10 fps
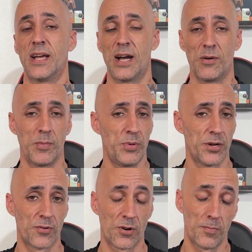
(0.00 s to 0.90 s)
I would put
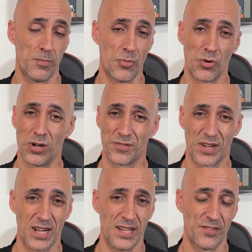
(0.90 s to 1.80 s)
it more along the
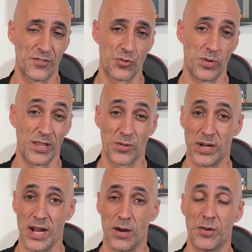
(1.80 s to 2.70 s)
lines of
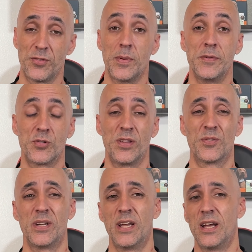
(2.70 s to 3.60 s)
23 hours, maybe
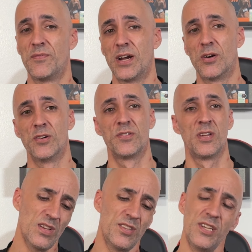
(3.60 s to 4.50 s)
23 and a half hours.
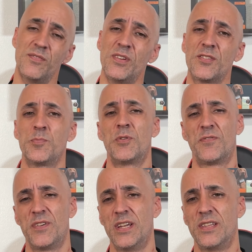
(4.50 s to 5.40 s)
The invisible
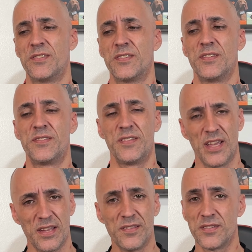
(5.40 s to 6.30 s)
fence
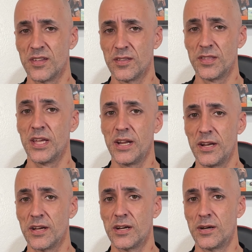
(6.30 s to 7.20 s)
says that it
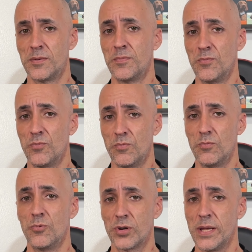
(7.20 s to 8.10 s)

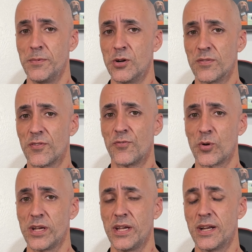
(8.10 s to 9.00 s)
will keep going for
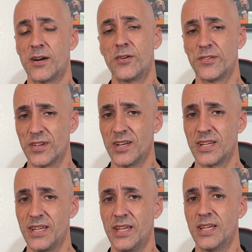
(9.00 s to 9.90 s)
48 hours.
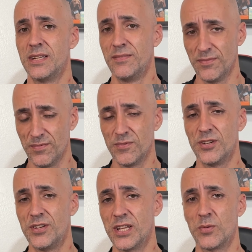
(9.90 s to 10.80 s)
Again,
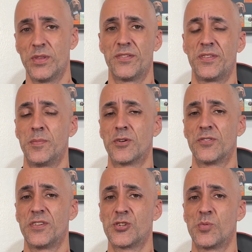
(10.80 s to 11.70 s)
you're dealing with a similar
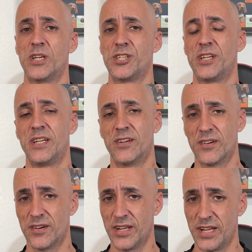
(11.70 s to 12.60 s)
situation
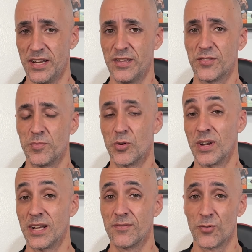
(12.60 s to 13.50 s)
here, and it's more
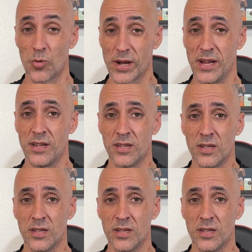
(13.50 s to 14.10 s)
like 40.